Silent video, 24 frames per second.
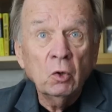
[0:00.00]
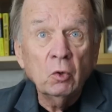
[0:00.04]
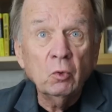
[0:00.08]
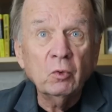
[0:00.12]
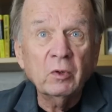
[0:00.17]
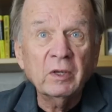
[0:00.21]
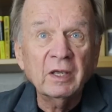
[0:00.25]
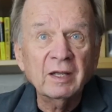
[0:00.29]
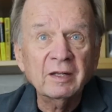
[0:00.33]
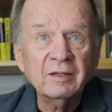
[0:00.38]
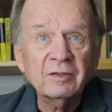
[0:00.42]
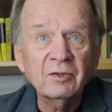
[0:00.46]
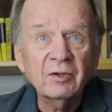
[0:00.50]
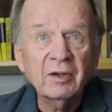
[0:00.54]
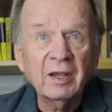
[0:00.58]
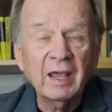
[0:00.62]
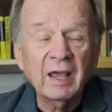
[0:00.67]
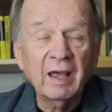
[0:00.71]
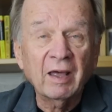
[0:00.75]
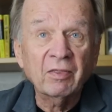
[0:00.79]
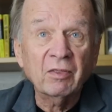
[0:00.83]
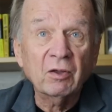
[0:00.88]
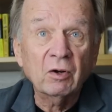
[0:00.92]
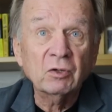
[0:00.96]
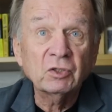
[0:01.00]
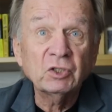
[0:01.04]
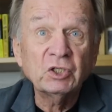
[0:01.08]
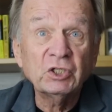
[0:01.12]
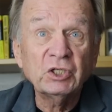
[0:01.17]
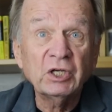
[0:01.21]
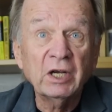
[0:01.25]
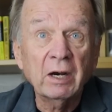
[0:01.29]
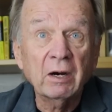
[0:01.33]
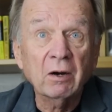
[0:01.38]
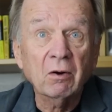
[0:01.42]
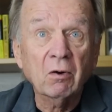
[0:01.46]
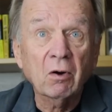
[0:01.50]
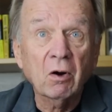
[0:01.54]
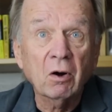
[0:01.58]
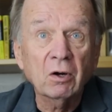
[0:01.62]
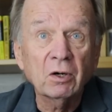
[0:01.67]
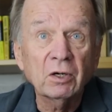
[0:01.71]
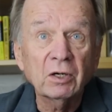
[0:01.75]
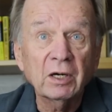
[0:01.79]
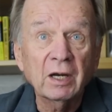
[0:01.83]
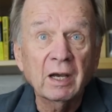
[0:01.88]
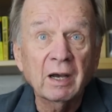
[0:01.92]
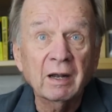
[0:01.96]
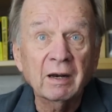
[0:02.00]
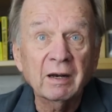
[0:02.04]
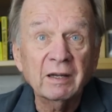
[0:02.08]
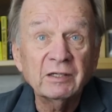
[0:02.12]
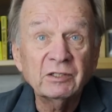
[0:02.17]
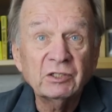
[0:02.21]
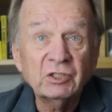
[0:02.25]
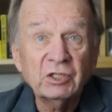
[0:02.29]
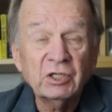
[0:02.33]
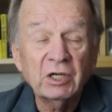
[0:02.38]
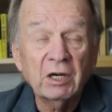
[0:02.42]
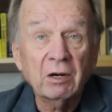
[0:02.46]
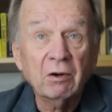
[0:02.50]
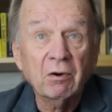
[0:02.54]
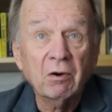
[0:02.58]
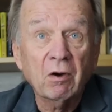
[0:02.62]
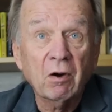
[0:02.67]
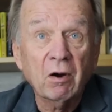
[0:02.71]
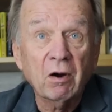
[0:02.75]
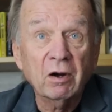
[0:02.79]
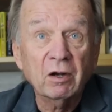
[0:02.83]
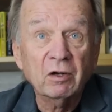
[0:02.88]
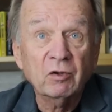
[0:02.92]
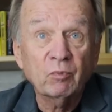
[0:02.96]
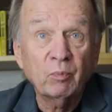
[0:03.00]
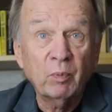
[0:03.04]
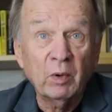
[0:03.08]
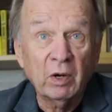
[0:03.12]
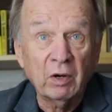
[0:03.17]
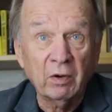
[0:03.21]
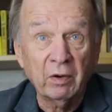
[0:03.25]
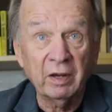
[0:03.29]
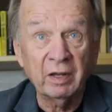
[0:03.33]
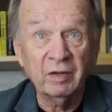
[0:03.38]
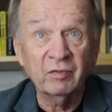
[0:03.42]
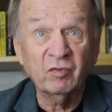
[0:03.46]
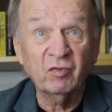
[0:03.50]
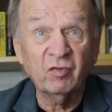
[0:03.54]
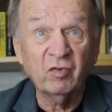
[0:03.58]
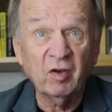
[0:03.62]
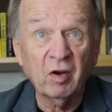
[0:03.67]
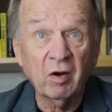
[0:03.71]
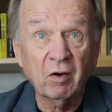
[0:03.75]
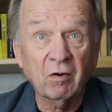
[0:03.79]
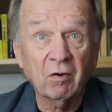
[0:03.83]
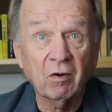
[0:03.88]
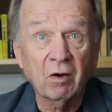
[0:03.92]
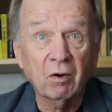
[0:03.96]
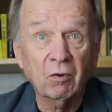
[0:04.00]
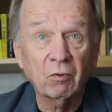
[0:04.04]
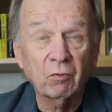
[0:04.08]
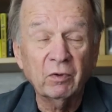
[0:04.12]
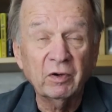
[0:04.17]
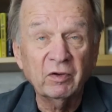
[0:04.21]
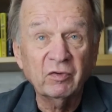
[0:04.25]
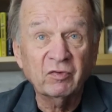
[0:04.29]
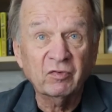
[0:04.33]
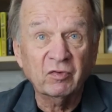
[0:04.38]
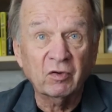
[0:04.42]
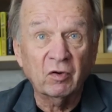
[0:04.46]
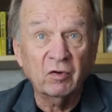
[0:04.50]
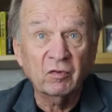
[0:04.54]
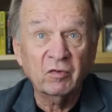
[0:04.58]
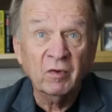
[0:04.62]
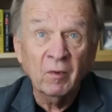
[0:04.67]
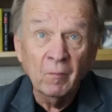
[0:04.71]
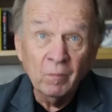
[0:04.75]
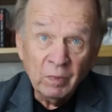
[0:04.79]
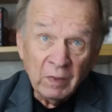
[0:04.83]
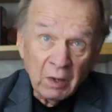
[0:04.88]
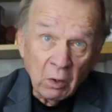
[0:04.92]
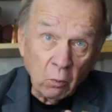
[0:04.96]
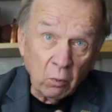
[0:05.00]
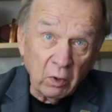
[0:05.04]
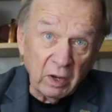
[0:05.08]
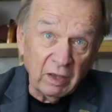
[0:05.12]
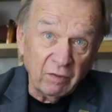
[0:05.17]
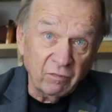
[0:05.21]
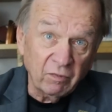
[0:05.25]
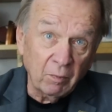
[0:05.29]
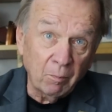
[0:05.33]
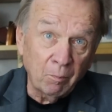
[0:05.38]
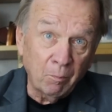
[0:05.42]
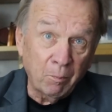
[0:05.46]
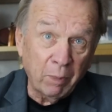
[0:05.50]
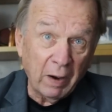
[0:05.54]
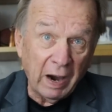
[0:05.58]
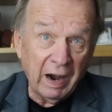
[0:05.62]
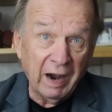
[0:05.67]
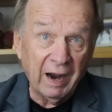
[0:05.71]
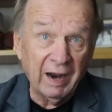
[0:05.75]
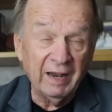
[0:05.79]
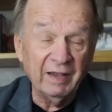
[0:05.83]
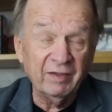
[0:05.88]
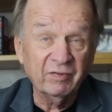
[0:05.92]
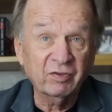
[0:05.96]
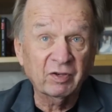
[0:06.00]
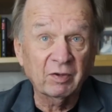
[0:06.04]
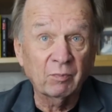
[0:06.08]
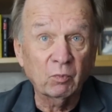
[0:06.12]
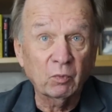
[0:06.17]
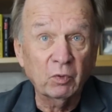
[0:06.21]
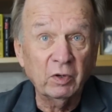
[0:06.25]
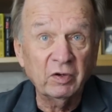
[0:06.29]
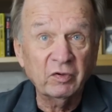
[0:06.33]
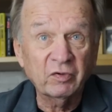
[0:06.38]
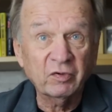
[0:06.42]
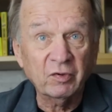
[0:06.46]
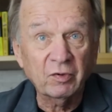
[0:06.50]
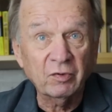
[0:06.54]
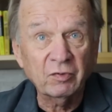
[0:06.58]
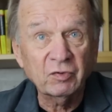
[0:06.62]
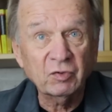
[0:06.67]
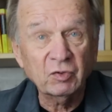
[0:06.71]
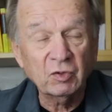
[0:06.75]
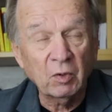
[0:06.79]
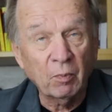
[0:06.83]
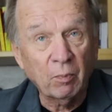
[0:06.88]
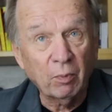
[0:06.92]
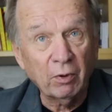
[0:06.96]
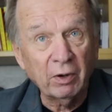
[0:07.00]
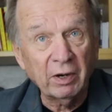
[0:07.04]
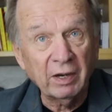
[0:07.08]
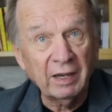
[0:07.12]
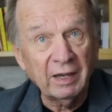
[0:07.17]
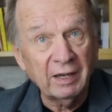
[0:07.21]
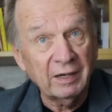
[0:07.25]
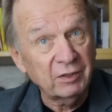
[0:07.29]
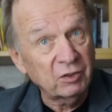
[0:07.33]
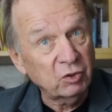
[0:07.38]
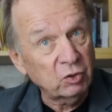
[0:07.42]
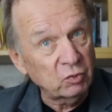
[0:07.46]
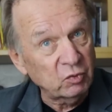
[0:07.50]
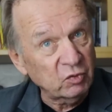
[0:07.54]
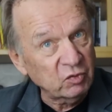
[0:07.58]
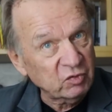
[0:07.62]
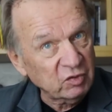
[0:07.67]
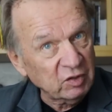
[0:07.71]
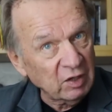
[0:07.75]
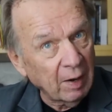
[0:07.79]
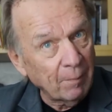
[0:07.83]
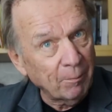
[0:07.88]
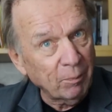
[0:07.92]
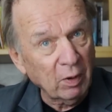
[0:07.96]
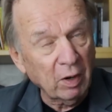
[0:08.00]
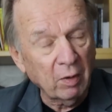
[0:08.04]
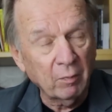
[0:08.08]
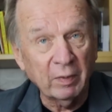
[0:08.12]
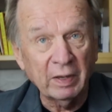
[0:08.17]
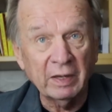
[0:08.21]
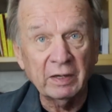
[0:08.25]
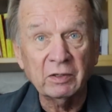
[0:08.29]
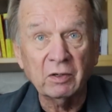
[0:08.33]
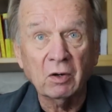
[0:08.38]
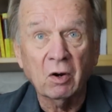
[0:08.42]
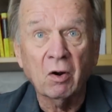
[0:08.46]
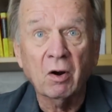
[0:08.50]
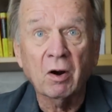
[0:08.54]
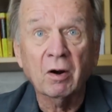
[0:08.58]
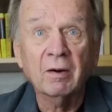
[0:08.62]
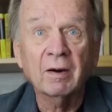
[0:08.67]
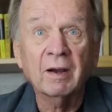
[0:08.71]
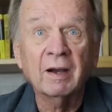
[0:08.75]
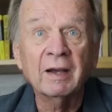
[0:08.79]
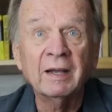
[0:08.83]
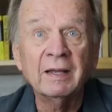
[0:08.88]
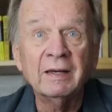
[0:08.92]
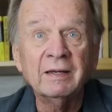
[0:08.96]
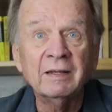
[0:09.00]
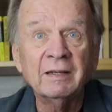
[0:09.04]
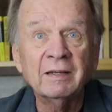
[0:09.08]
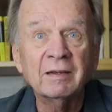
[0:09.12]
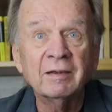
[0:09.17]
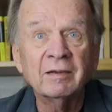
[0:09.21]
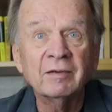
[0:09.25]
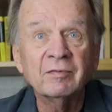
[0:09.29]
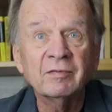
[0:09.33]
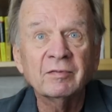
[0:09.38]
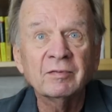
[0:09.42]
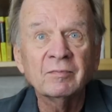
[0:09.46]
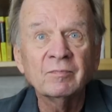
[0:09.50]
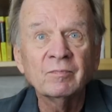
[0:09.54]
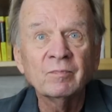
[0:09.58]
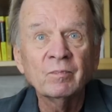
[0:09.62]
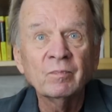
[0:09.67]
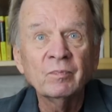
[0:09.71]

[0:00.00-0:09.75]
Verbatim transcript: who get together, share our knowledge, share our experience, share our research. We even buy some research to bring in to supplement our ideas.